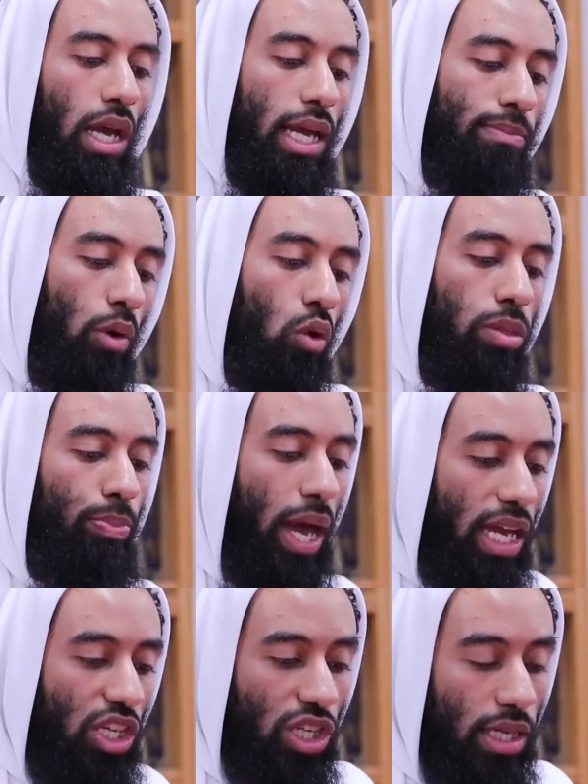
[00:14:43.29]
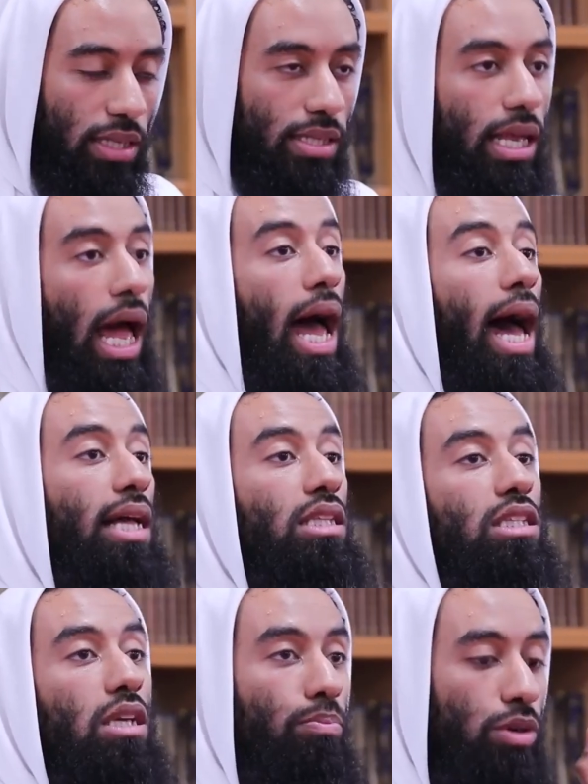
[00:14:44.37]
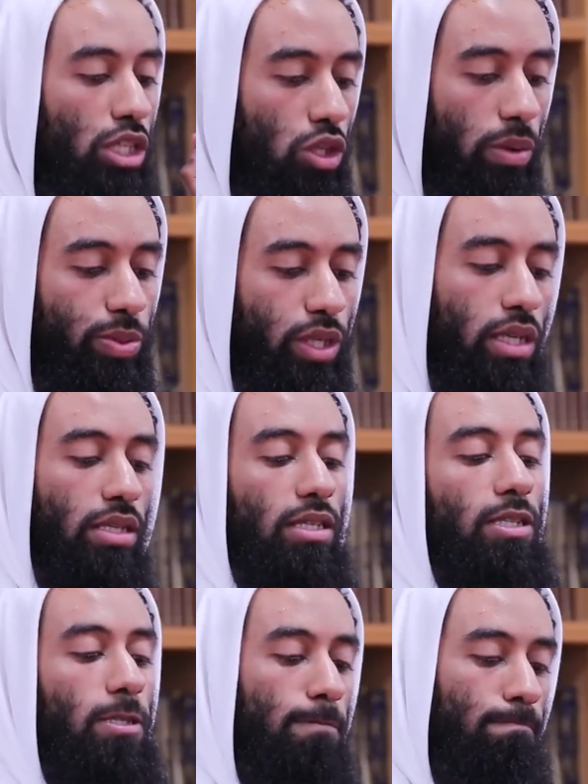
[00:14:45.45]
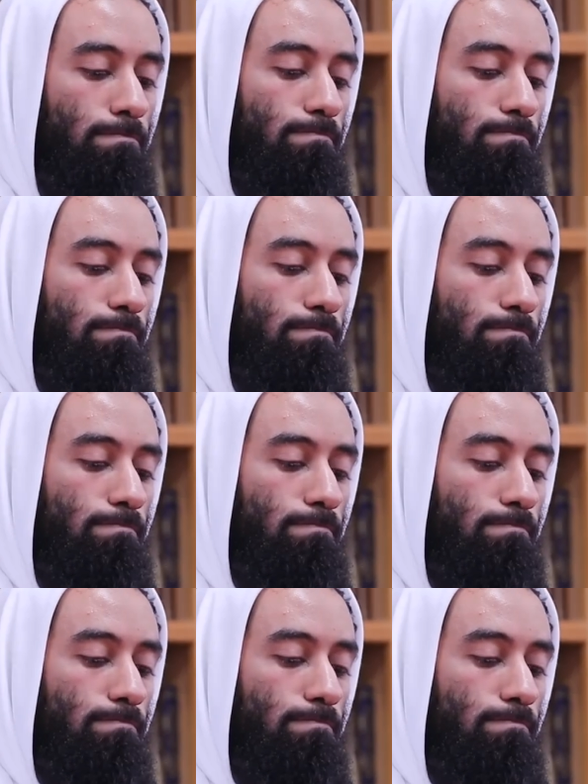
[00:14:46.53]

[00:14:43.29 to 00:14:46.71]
in both patients and prescriptions.